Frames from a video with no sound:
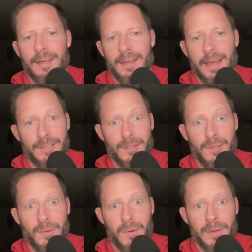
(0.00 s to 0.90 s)
Got
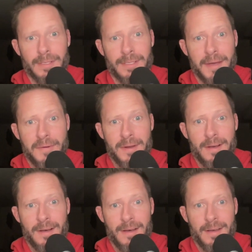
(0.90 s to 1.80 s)
two wars going
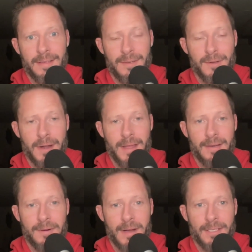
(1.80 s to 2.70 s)
on Ukraine
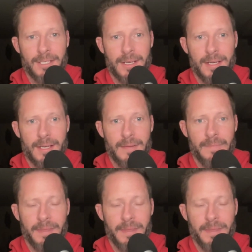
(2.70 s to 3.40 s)
and Russia,